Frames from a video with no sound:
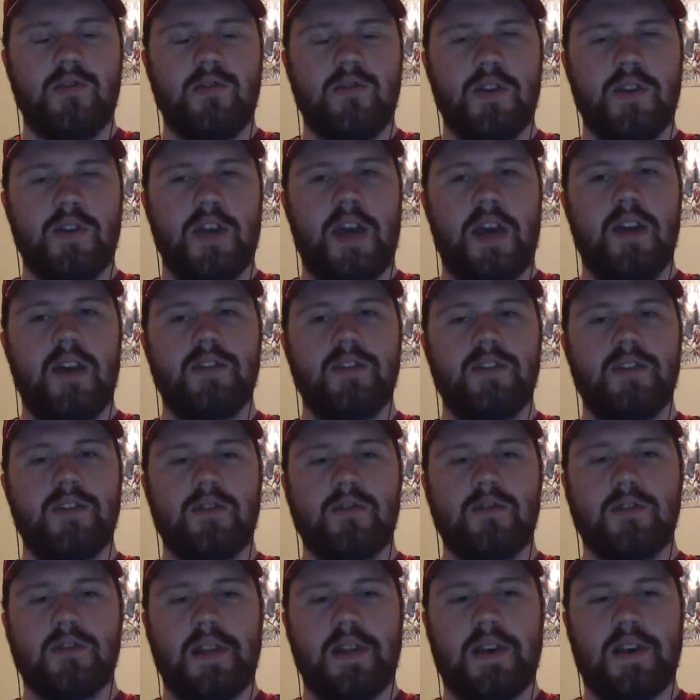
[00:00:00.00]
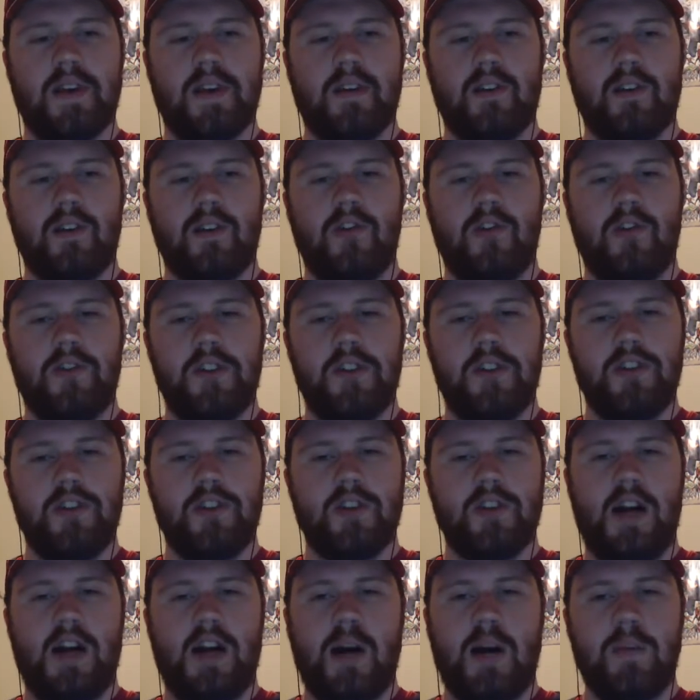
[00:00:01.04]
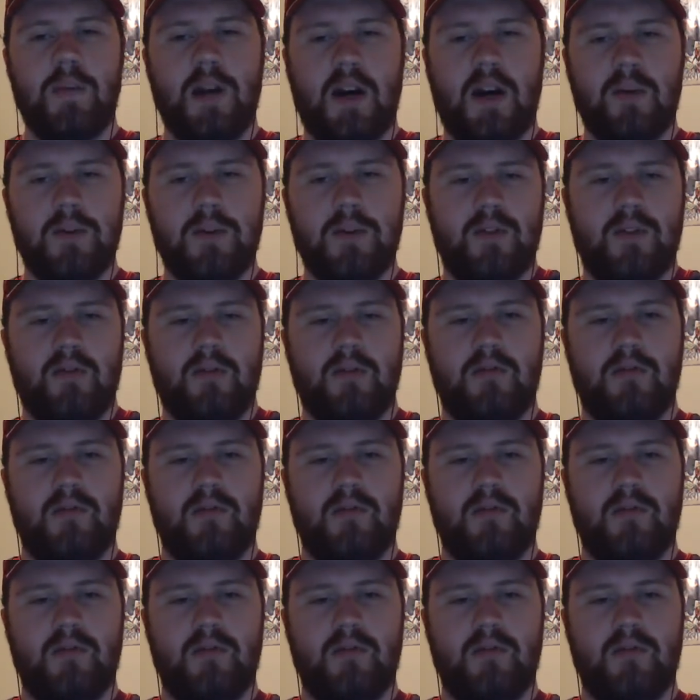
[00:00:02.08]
Who are the A-listers? Like Carnage and Hobgoblin?